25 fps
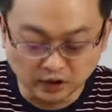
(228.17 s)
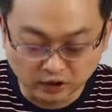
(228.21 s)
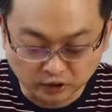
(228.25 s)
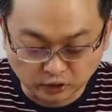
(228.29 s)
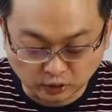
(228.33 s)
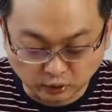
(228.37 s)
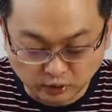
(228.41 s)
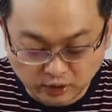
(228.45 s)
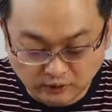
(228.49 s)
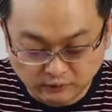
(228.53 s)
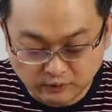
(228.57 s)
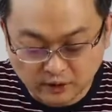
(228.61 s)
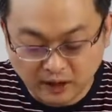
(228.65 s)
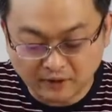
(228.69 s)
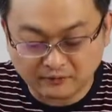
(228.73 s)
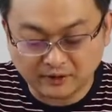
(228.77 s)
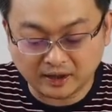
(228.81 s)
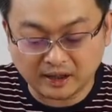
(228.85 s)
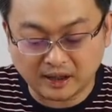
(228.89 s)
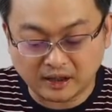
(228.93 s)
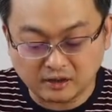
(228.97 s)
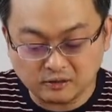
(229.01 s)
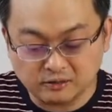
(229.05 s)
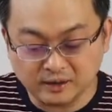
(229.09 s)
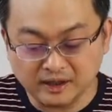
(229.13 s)
So if you have a
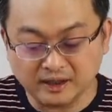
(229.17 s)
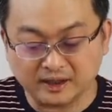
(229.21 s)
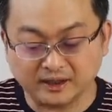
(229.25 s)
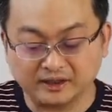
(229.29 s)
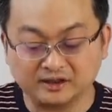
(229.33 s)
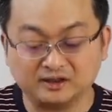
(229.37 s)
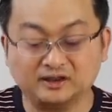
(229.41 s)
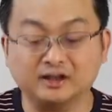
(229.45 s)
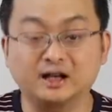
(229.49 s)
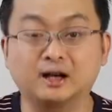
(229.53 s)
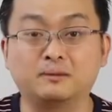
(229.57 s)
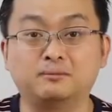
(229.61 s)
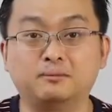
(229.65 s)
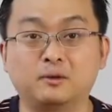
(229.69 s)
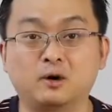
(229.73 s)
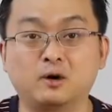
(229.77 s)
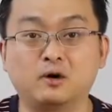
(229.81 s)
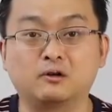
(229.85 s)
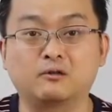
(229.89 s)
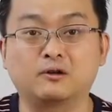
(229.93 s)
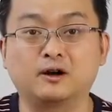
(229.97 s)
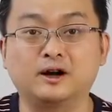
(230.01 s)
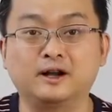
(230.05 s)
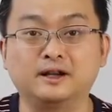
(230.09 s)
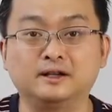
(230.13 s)
country like
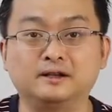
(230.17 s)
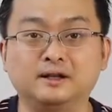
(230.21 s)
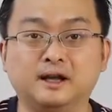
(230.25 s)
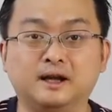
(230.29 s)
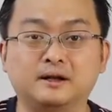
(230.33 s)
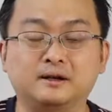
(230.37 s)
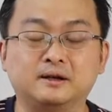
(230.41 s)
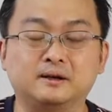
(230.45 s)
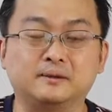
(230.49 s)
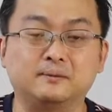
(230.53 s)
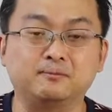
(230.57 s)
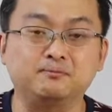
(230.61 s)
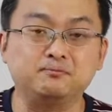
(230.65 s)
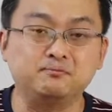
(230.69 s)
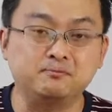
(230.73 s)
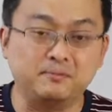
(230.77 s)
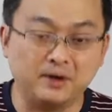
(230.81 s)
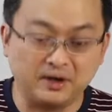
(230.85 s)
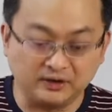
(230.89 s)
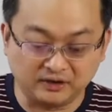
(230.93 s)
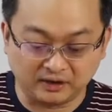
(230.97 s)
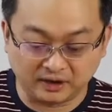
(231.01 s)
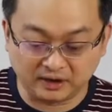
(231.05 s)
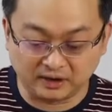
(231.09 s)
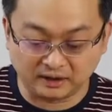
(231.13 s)
Singapore, right, that
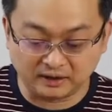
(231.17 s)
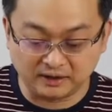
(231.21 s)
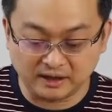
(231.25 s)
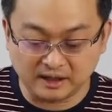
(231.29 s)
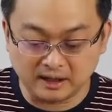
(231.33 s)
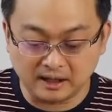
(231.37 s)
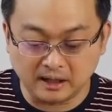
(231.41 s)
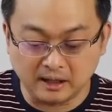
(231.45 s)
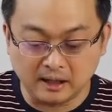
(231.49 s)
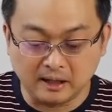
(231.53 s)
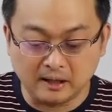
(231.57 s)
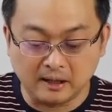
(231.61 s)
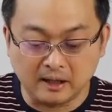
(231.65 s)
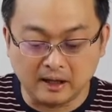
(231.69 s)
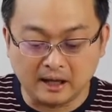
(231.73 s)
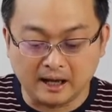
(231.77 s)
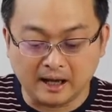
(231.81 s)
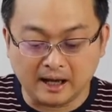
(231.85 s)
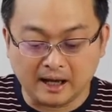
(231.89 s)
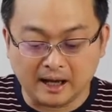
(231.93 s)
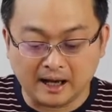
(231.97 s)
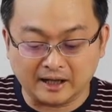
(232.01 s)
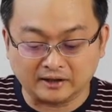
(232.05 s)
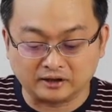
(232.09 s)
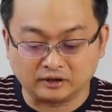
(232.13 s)
basically
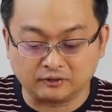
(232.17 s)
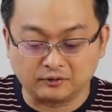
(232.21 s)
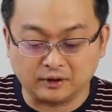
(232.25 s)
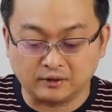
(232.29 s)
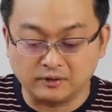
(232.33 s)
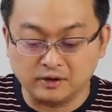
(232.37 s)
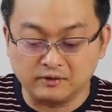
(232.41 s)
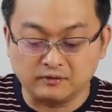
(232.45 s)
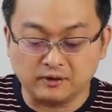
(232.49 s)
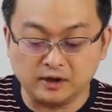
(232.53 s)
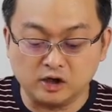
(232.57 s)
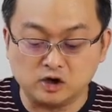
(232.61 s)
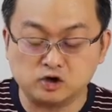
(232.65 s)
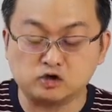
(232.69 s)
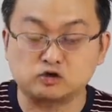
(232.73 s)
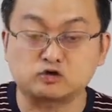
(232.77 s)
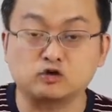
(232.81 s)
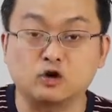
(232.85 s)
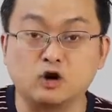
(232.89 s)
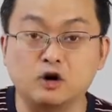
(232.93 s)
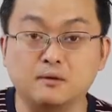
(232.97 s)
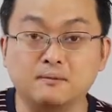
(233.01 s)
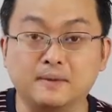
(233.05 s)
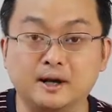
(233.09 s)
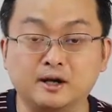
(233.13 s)
has a very
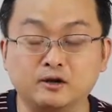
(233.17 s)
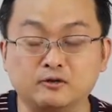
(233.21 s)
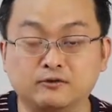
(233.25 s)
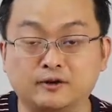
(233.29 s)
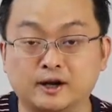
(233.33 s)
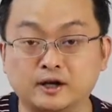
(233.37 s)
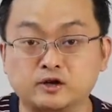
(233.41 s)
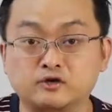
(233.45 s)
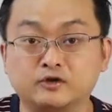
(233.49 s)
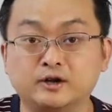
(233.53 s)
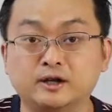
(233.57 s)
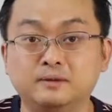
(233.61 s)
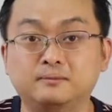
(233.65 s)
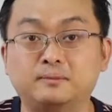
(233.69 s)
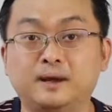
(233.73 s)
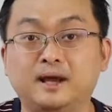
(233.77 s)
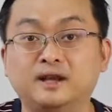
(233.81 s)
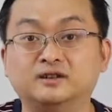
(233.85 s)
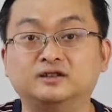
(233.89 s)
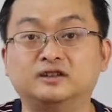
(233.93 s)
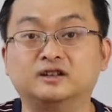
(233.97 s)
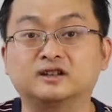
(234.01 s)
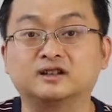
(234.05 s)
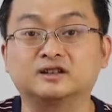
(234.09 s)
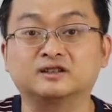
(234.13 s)
strong manufacturing
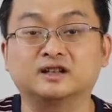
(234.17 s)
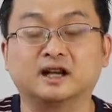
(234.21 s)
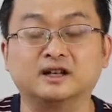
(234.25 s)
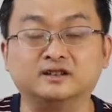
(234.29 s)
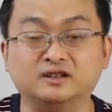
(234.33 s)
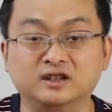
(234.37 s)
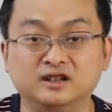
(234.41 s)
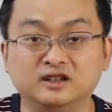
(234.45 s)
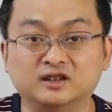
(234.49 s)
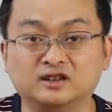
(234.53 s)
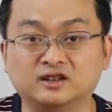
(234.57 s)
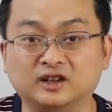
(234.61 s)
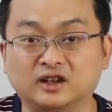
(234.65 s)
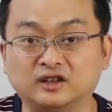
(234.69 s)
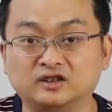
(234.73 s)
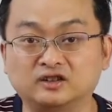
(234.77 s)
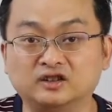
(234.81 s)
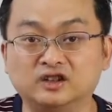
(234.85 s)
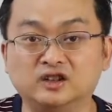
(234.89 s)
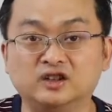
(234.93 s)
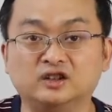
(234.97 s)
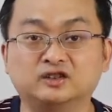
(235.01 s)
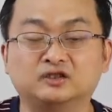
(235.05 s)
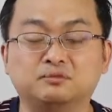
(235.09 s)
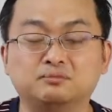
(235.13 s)
base in the
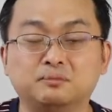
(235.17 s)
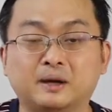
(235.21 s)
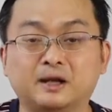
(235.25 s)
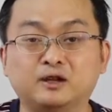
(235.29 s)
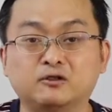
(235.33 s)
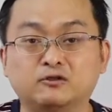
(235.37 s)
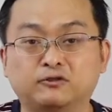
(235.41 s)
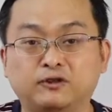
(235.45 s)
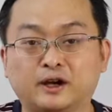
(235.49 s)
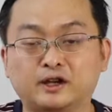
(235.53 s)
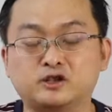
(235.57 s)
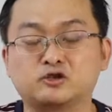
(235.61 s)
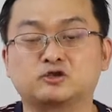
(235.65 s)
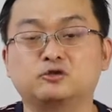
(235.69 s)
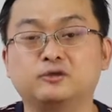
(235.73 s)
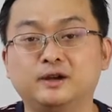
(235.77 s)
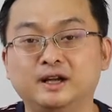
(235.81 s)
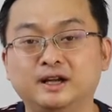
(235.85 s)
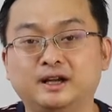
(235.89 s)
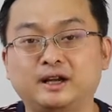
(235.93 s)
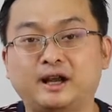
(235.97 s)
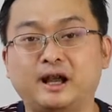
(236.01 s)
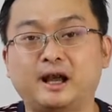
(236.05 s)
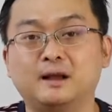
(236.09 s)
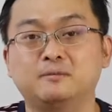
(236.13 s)
1960s,
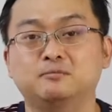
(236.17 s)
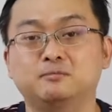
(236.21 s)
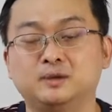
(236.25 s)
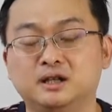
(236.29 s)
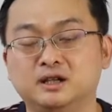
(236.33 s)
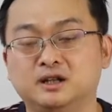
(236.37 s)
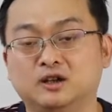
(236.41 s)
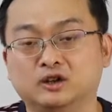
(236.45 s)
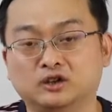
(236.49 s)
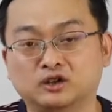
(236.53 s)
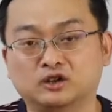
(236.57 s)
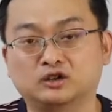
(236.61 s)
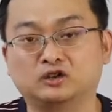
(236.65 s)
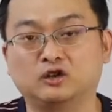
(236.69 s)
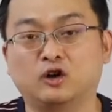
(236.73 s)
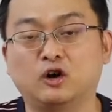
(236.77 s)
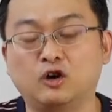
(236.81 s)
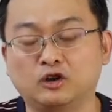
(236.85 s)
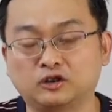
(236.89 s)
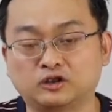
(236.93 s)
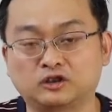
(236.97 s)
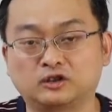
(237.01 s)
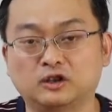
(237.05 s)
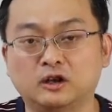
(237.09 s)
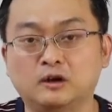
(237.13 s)
manufacturing can be a
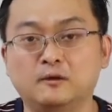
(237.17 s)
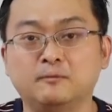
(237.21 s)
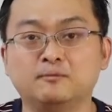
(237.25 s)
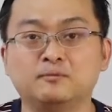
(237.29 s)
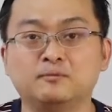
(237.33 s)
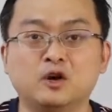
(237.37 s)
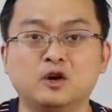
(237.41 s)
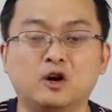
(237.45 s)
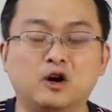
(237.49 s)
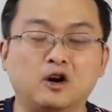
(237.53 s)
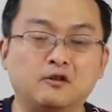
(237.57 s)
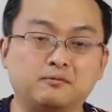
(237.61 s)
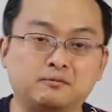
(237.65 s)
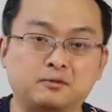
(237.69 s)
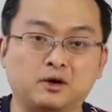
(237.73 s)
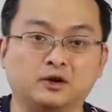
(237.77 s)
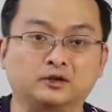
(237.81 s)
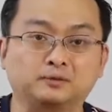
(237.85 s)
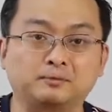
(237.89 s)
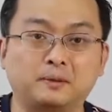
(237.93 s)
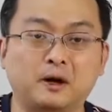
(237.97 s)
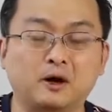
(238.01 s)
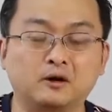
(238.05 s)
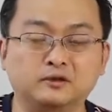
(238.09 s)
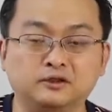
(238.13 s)
source of
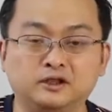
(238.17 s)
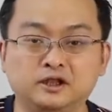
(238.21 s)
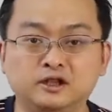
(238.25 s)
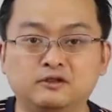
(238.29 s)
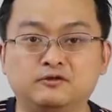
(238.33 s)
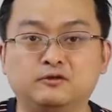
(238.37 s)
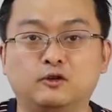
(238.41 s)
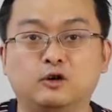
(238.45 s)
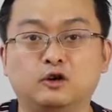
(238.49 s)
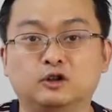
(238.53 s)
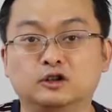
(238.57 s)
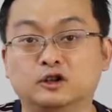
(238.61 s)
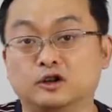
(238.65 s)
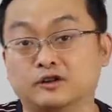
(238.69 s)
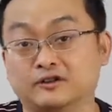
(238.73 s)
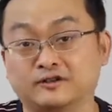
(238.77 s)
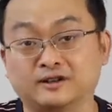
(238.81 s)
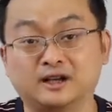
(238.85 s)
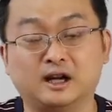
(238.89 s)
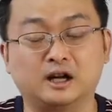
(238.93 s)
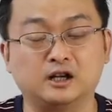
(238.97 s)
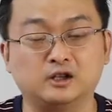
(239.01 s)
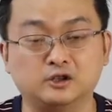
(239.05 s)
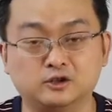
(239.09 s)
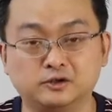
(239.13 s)
prosperity for a lot
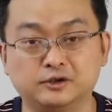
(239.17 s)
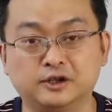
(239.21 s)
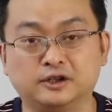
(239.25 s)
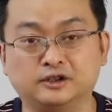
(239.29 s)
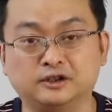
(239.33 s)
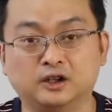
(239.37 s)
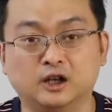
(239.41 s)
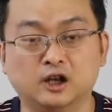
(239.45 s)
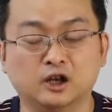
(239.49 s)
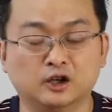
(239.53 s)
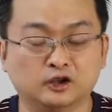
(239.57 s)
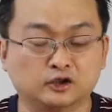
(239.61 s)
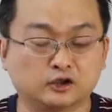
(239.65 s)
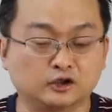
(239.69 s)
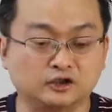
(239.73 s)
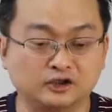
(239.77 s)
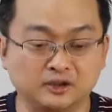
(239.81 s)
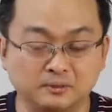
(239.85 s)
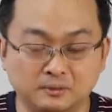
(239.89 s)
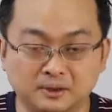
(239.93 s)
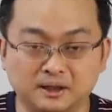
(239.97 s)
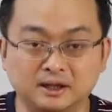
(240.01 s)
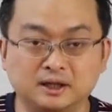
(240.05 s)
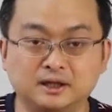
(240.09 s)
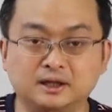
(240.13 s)
of countries. So
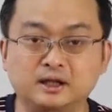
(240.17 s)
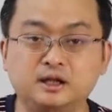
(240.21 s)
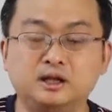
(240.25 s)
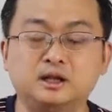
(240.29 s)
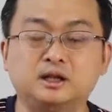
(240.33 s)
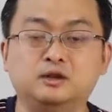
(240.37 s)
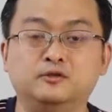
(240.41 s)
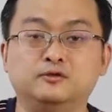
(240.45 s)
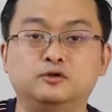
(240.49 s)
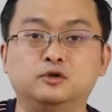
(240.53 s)
similarly,